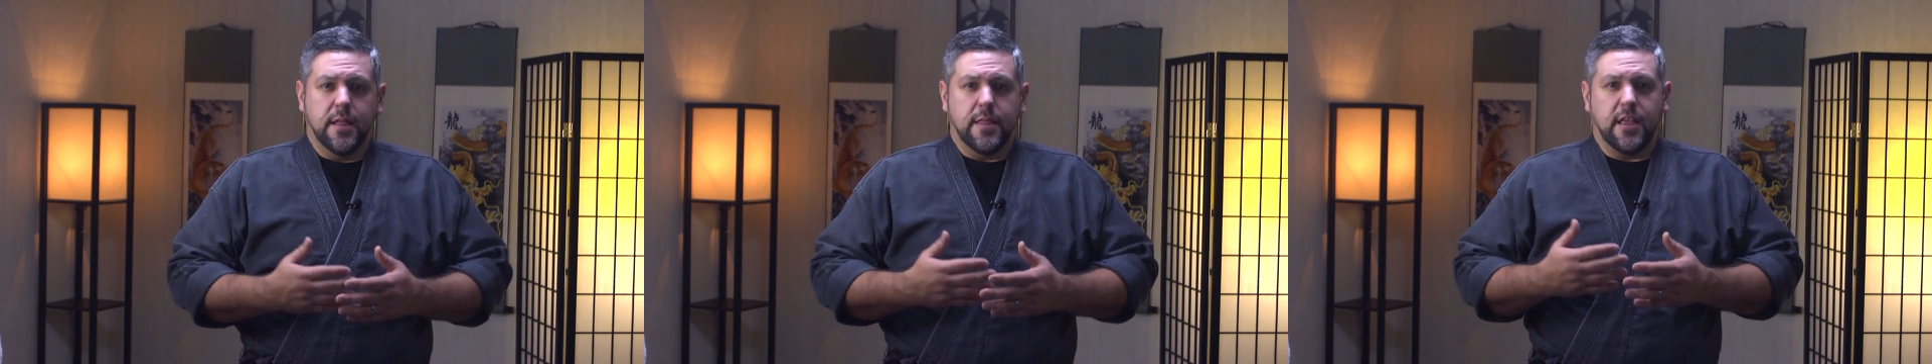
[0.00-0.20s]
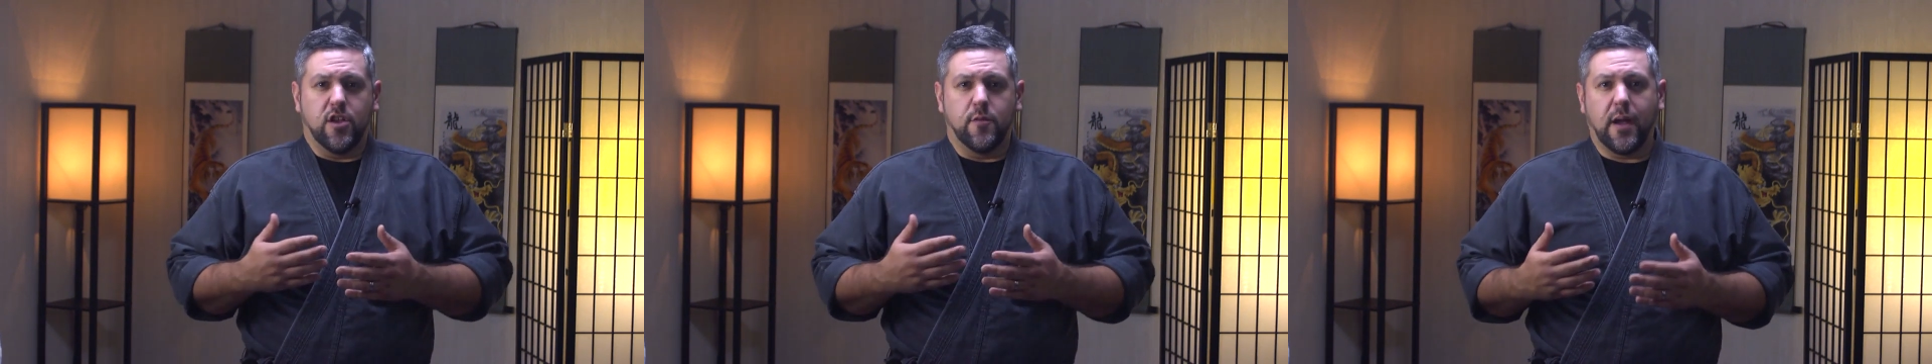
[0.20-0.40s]

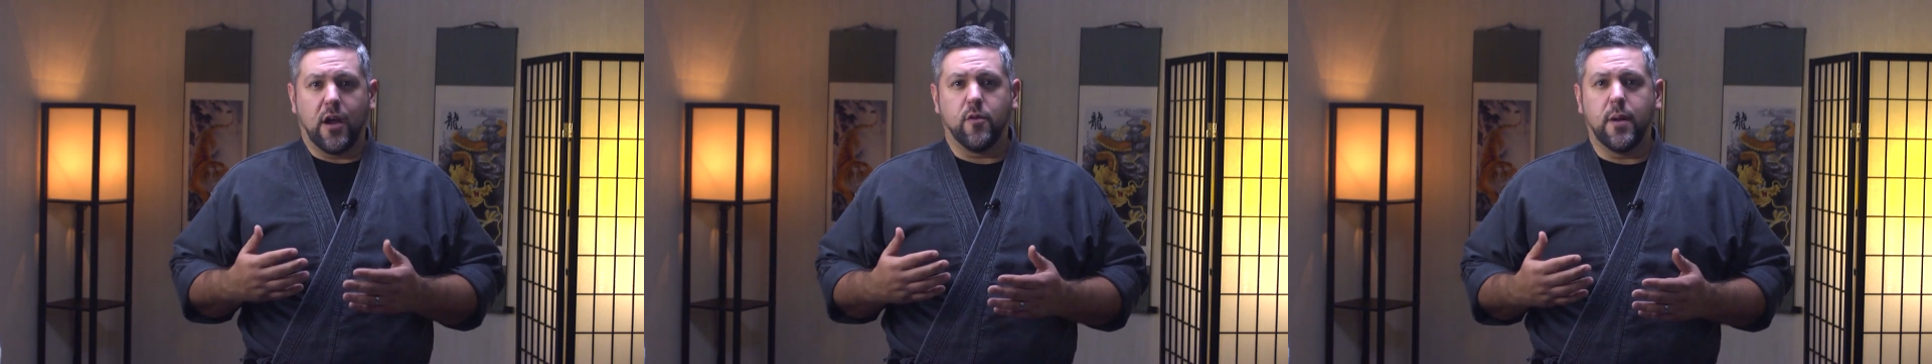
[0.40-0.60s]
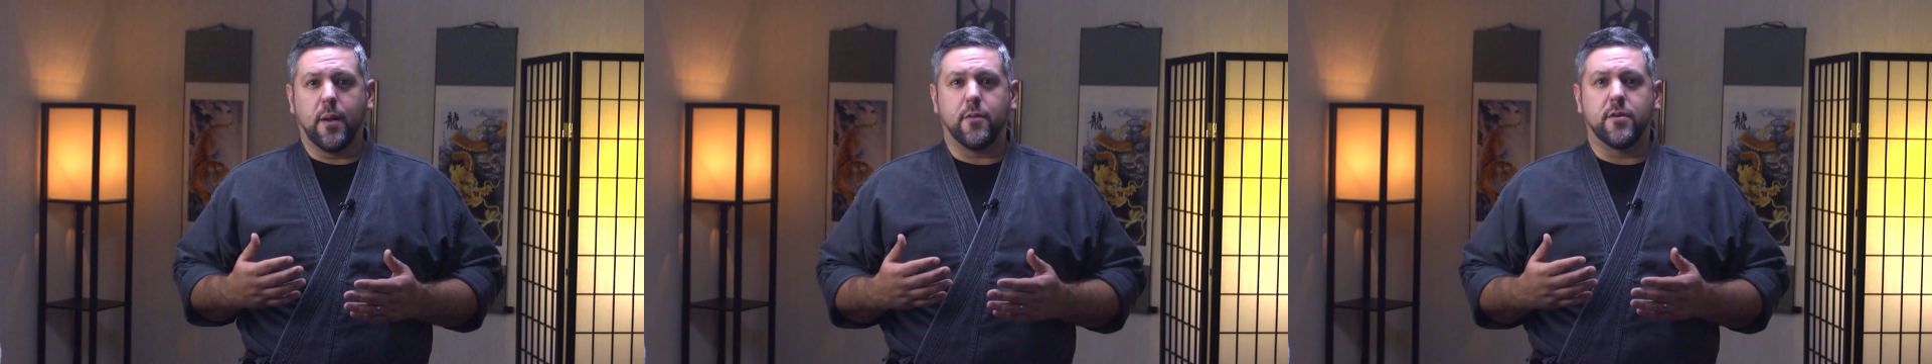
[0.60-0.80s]
Now you might
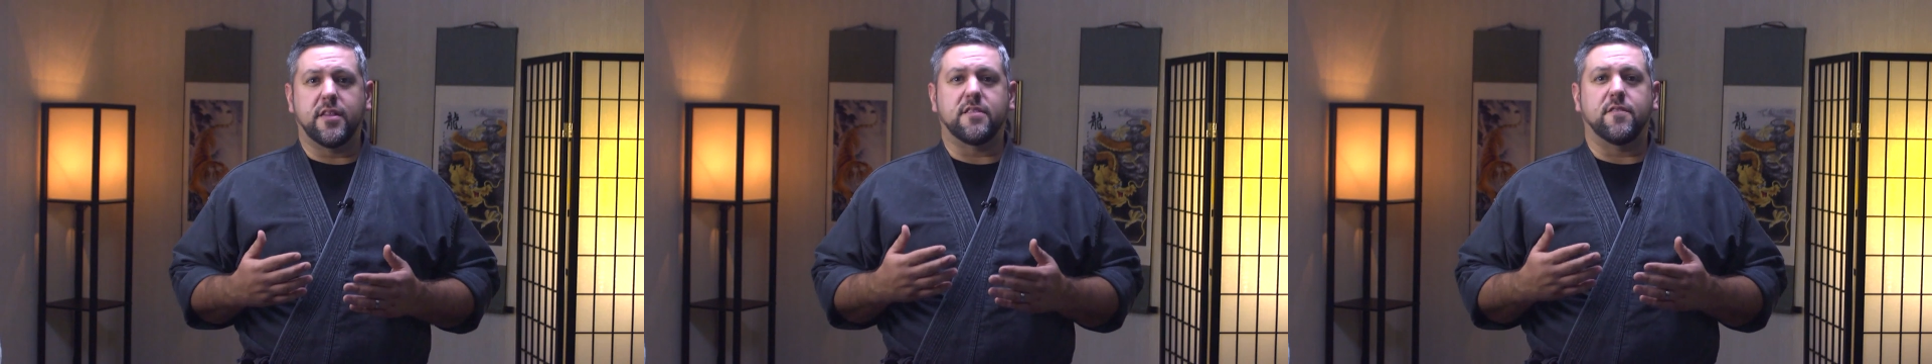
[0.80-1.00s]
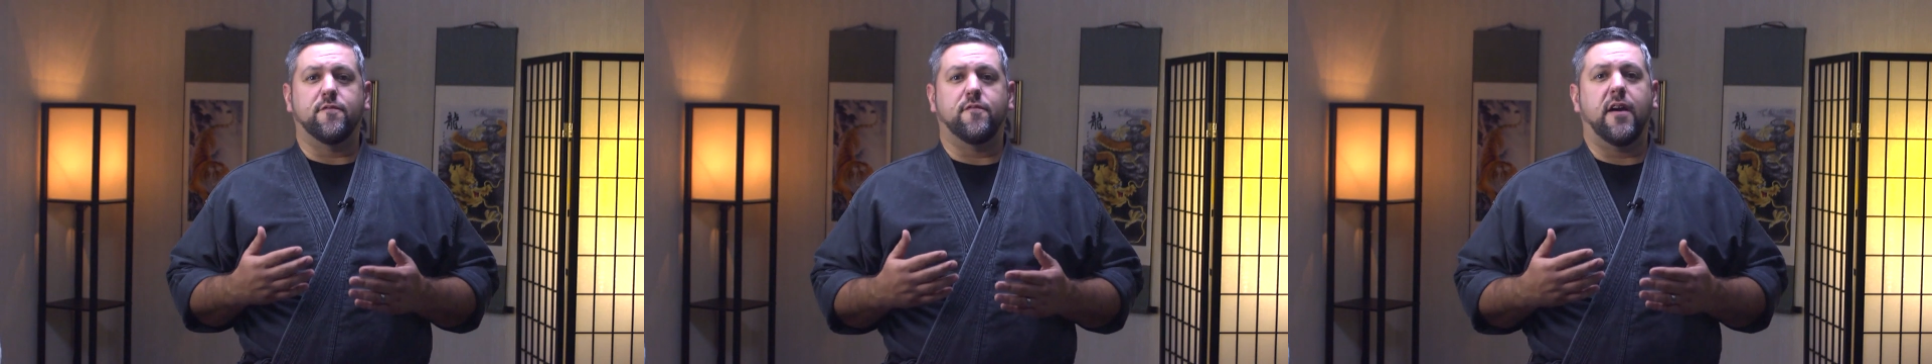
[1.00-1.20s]
remember
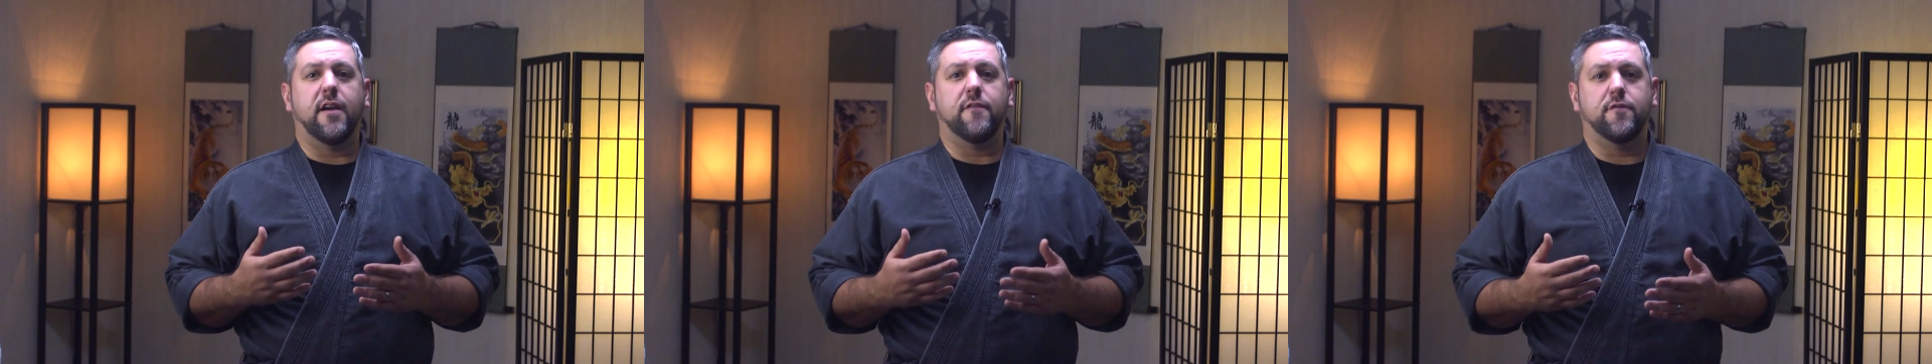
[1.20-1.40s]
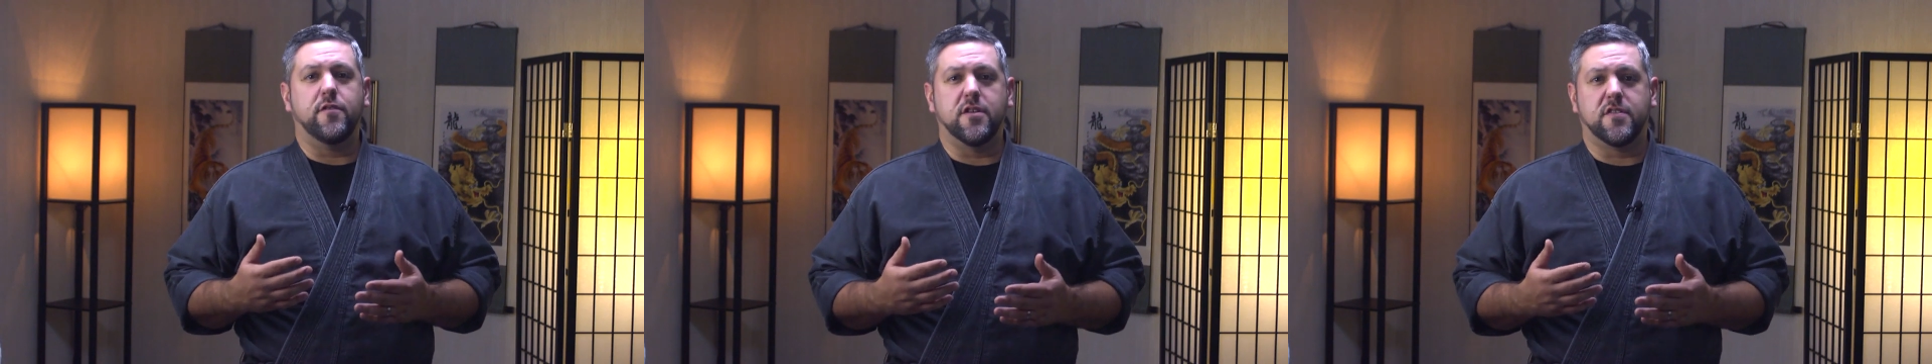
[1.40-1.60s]
that the
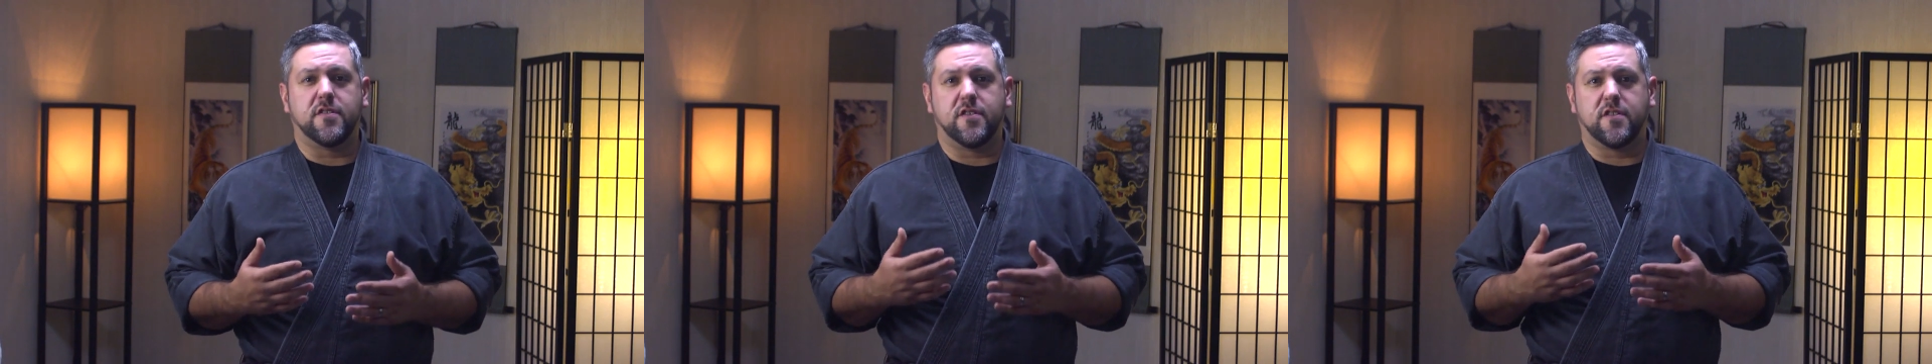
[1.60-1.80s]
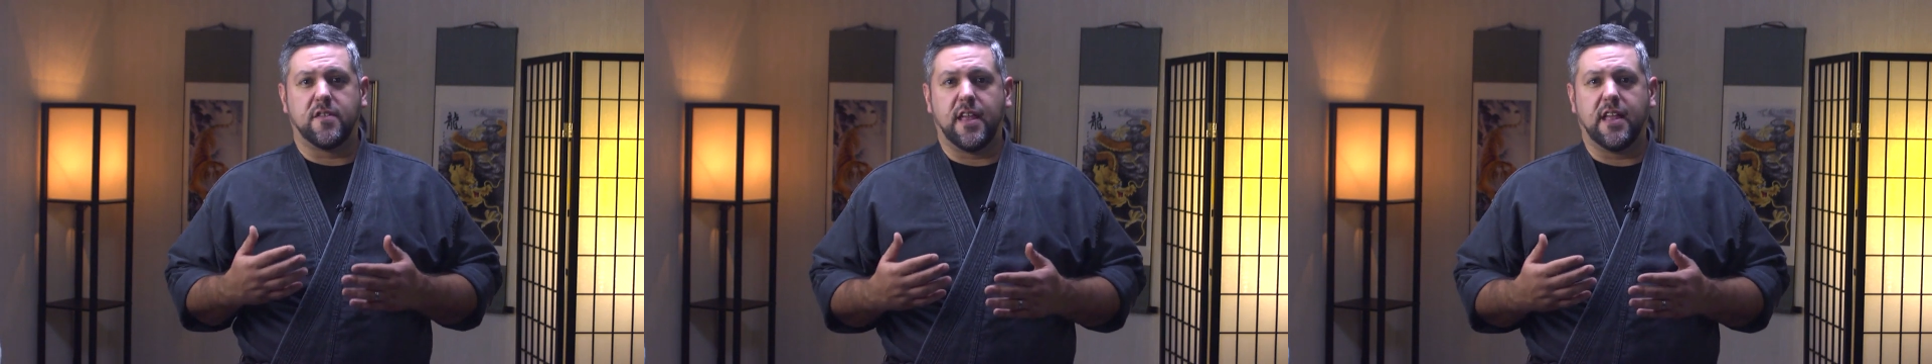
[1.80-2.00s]
five
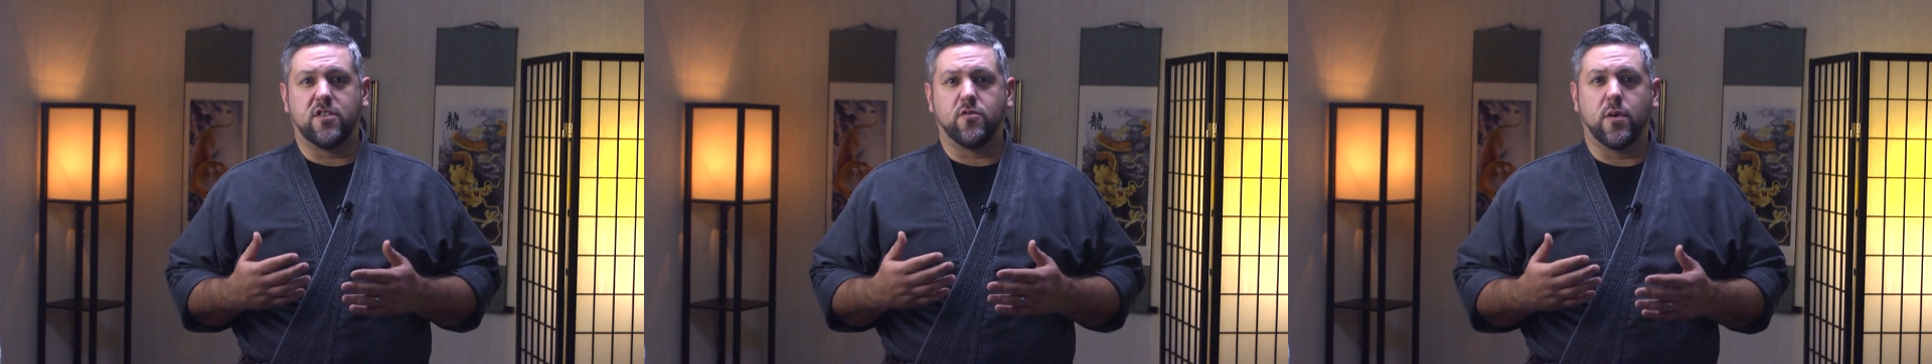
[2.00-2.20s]
fists stand